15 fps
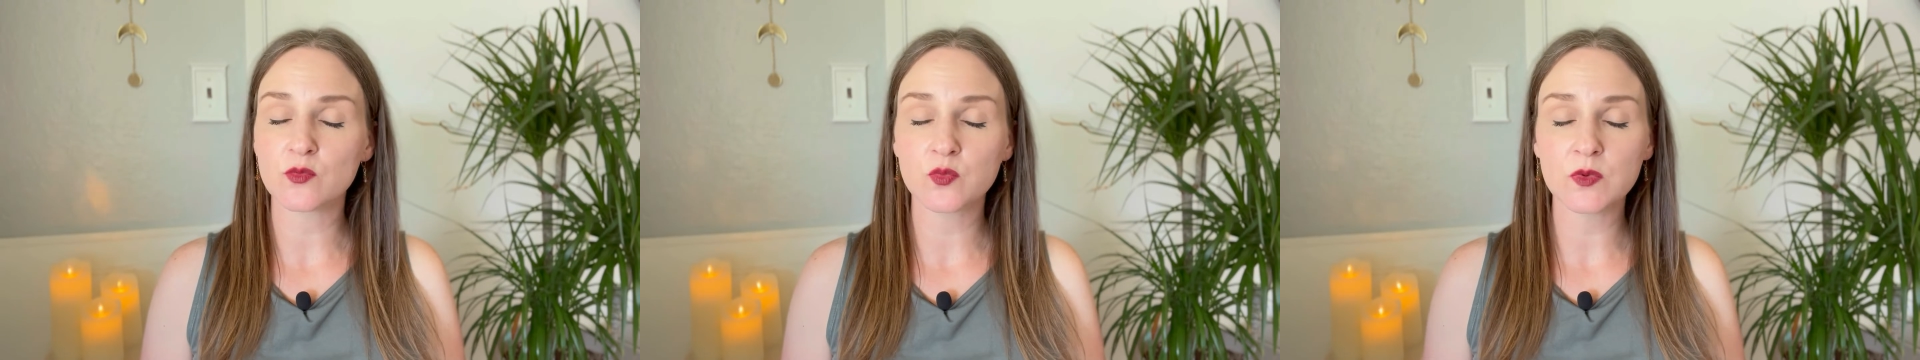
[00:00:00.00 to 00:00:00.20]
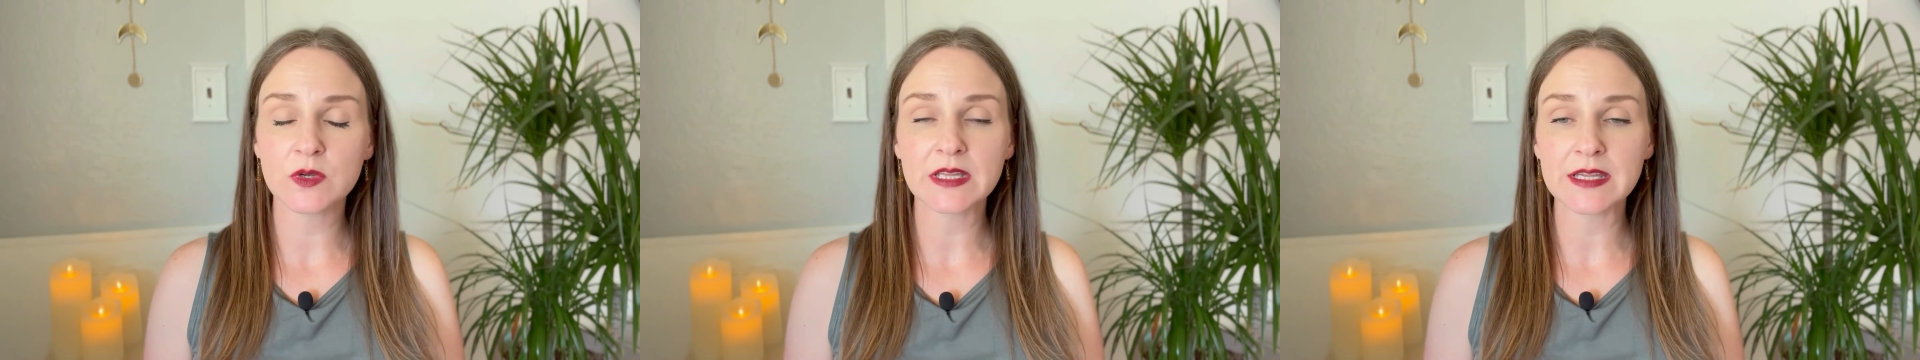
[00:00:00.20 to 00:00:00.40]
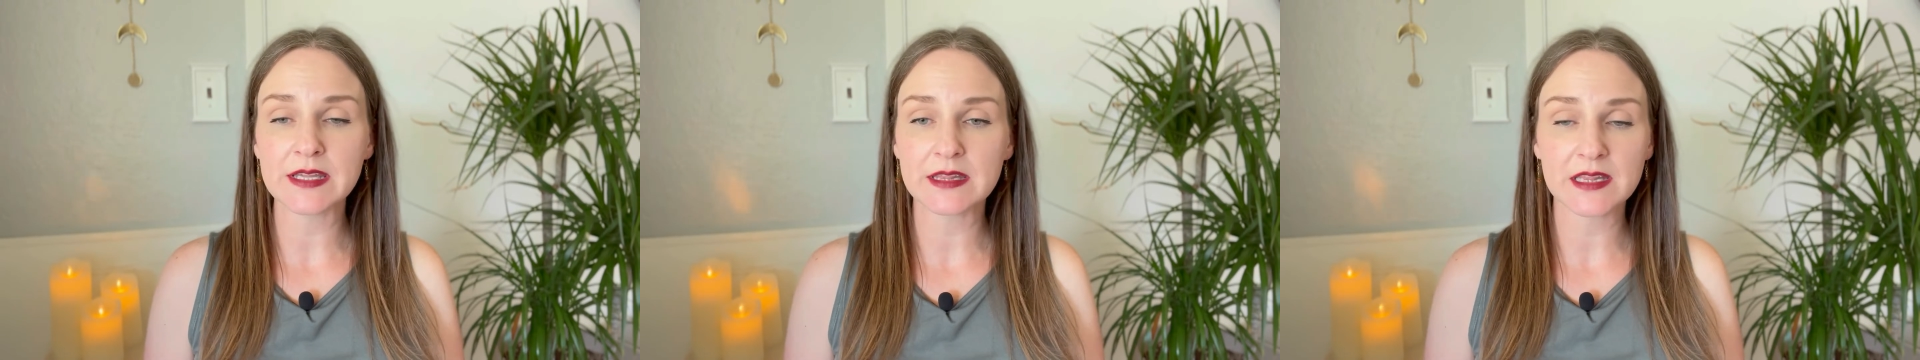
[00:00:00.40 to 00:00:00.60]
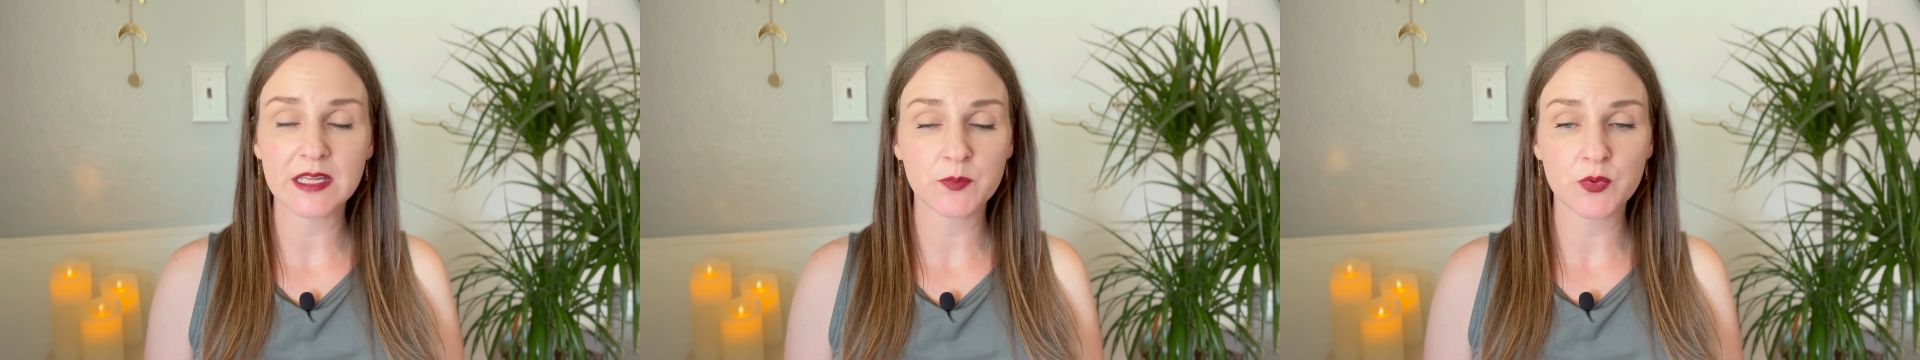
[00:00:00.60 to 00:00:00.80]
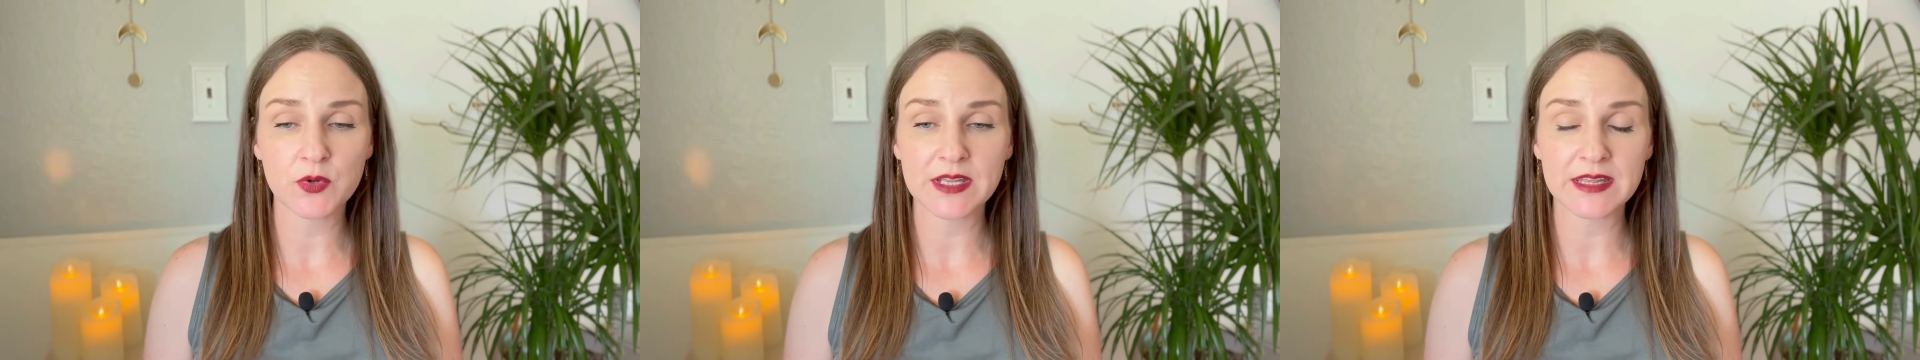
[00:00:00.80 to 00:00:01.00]
really
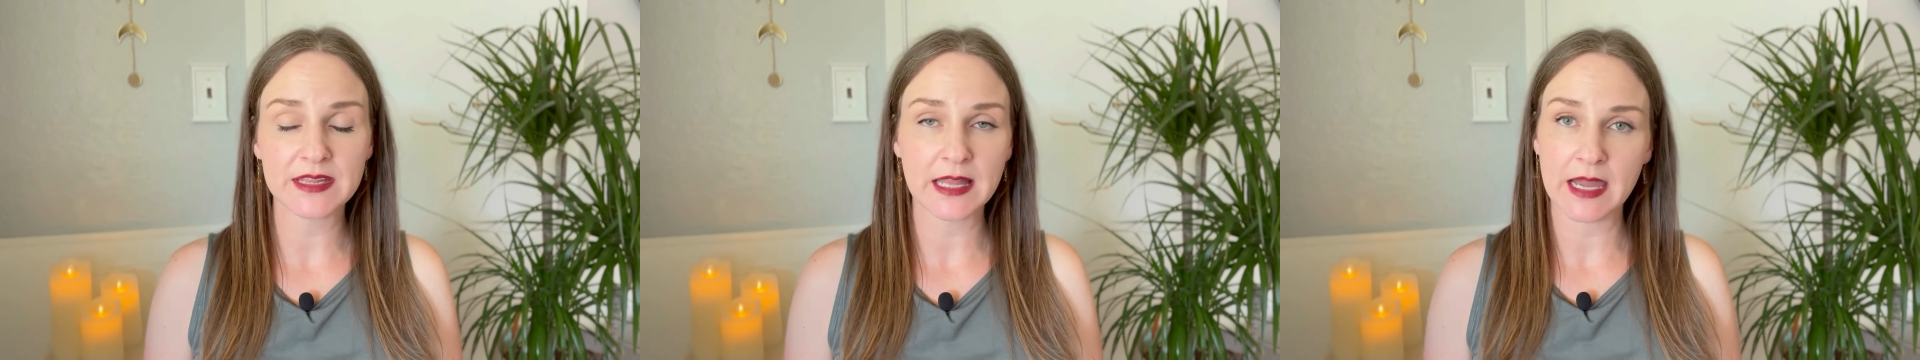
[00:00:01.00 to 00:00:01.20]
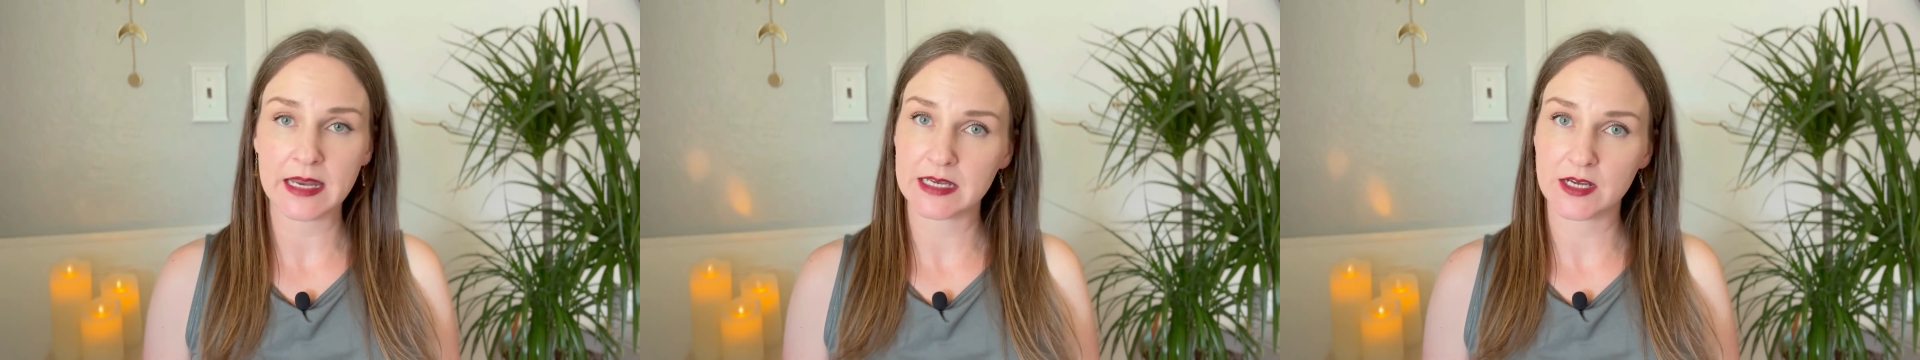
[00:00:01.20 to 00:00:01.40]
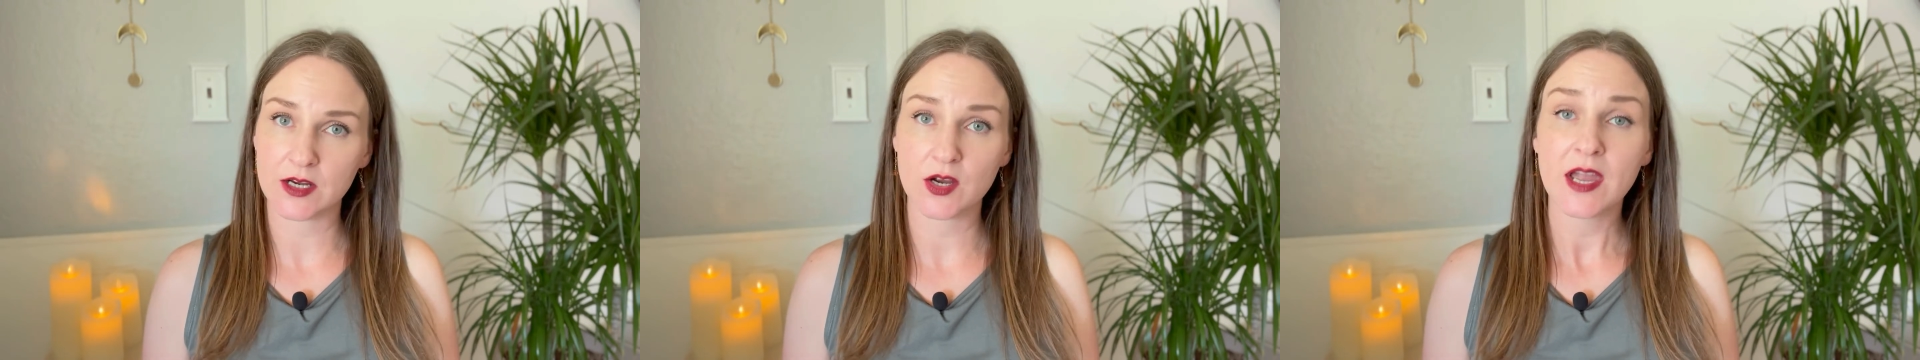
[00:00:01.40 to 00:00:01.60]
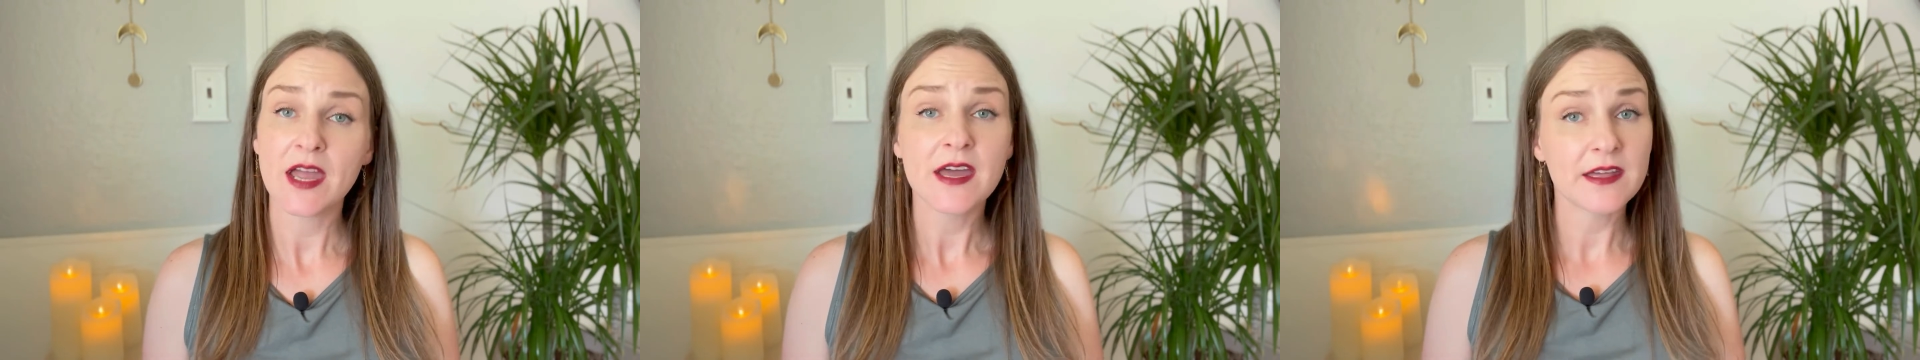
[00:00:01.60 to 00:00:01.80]
slippery slide here.